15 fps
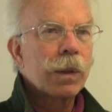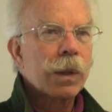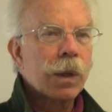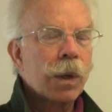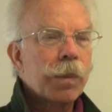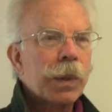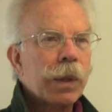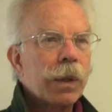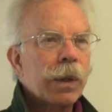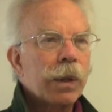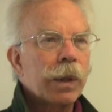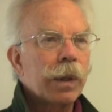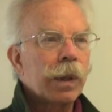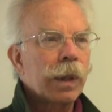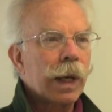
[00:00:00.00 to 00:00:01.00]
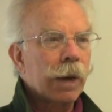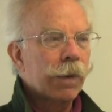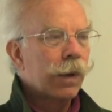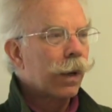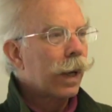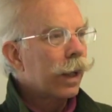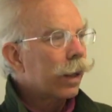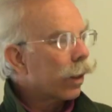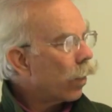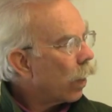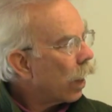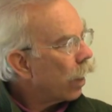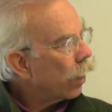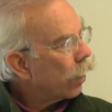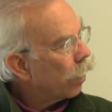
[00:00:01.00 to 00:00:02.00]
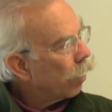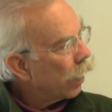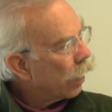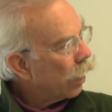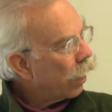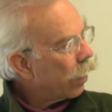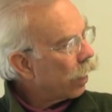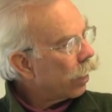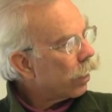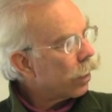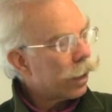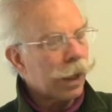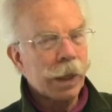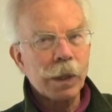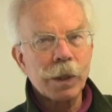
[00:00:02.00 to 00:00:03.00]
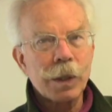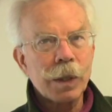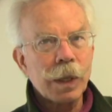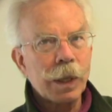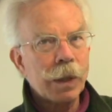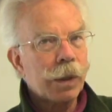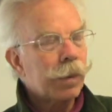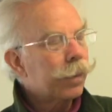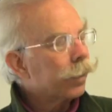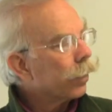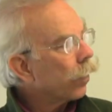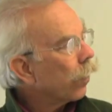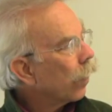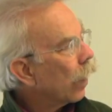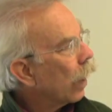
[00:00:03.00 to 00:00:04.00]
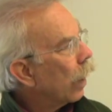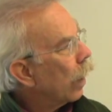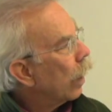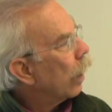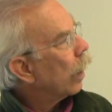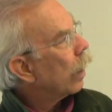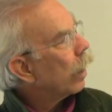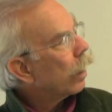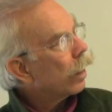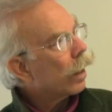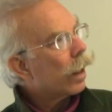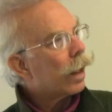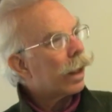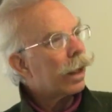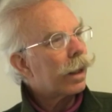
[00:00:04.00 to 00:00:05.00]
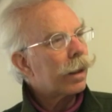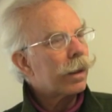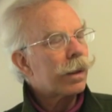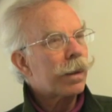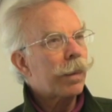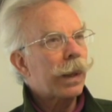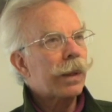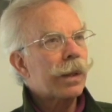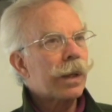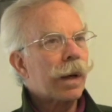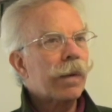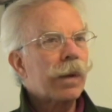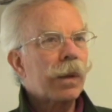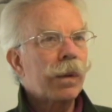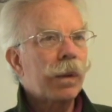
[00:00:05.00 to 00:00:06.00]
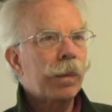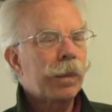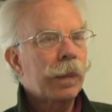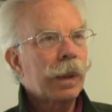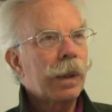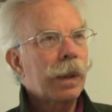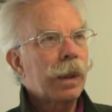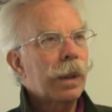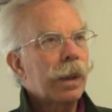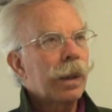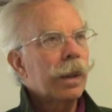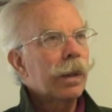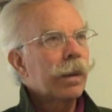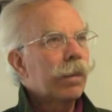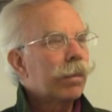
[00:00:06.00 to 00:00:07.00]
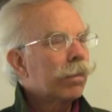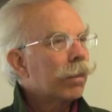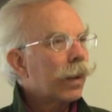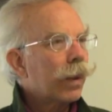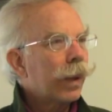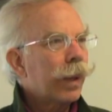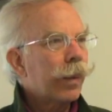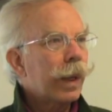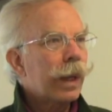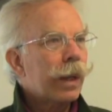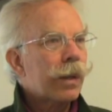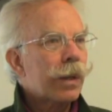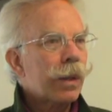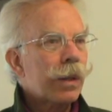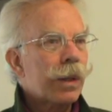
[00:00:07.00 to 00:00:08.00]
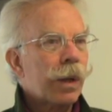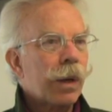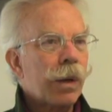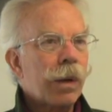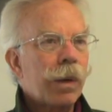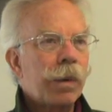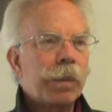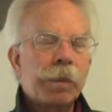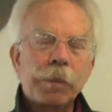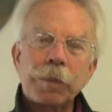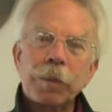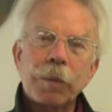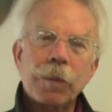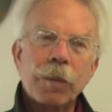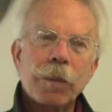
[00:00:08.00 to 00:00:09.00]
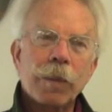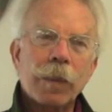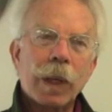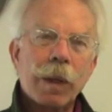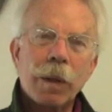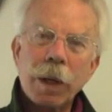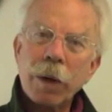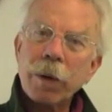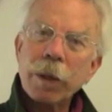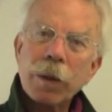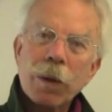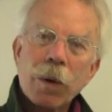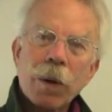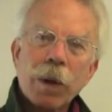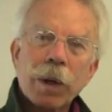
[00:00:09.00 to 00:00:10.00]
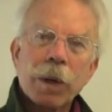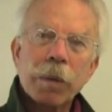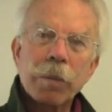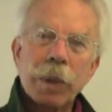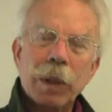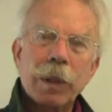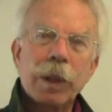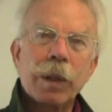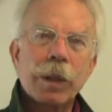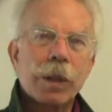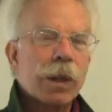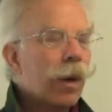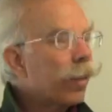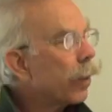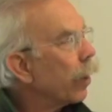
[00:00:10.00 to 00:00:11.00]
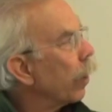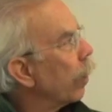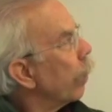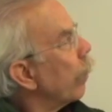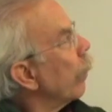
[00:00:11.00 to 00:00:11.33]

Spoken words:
sculptor, and after I'd acquired the material, stainless steel, and spent 3 weeks or so there in Cork building the sculpture.